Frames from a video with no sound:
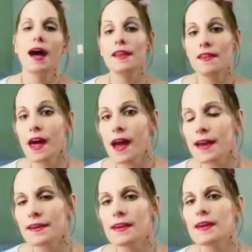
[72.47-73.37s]
And
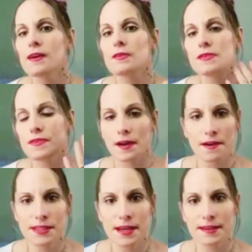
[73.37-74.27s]
then we've got
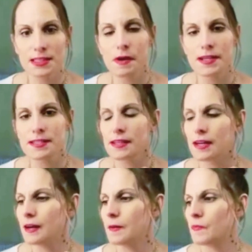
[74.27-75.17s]
our dates, but
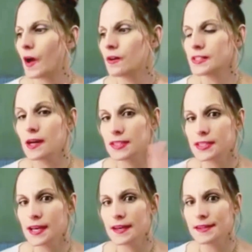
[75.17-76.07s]
um, all I'll
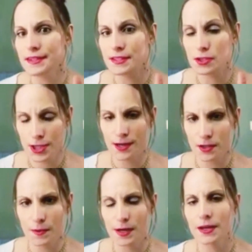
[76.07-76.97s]
say is
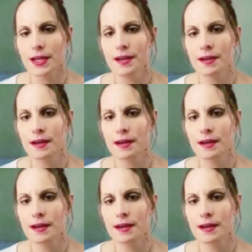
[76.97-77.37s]
January,